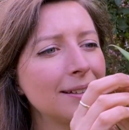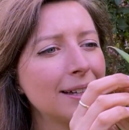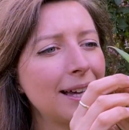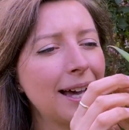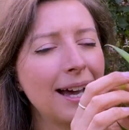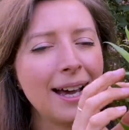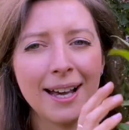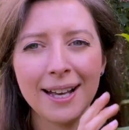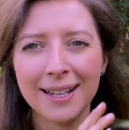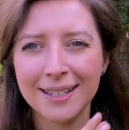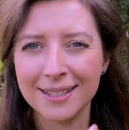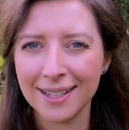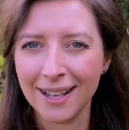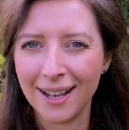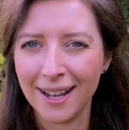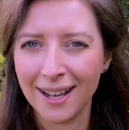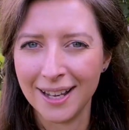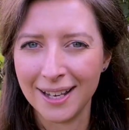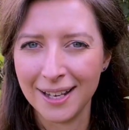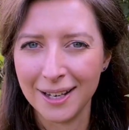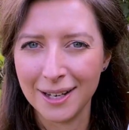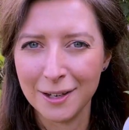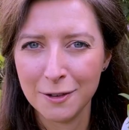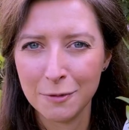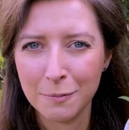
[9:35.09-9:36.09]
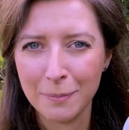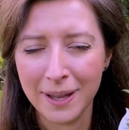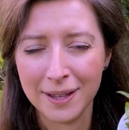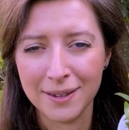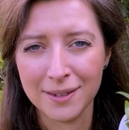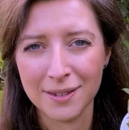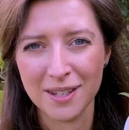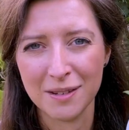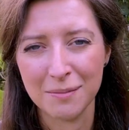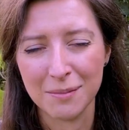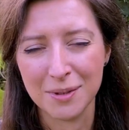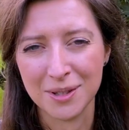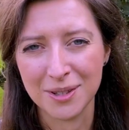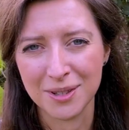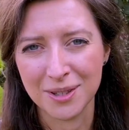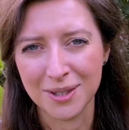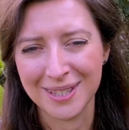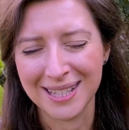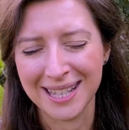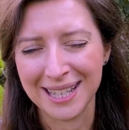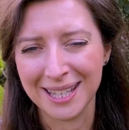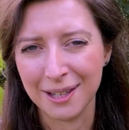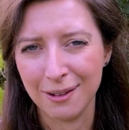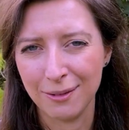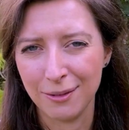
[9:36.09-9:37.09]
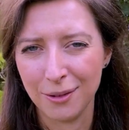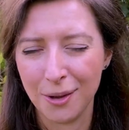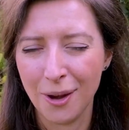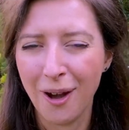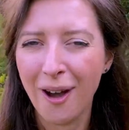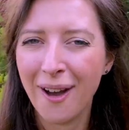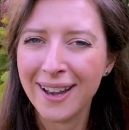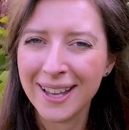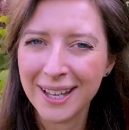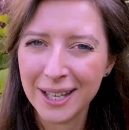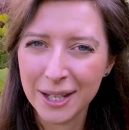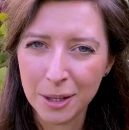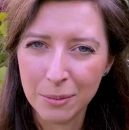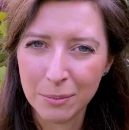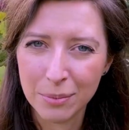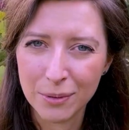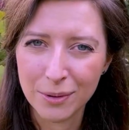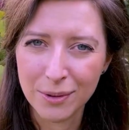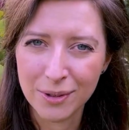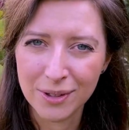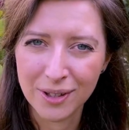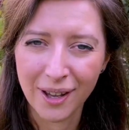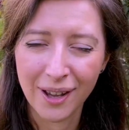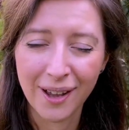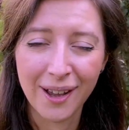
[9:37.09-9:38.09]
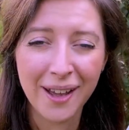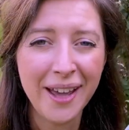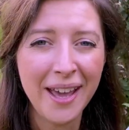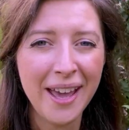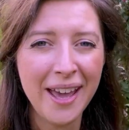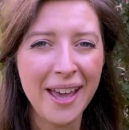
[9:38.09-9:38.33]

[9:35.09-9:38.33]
And I love Penstemons because they give you height in a border,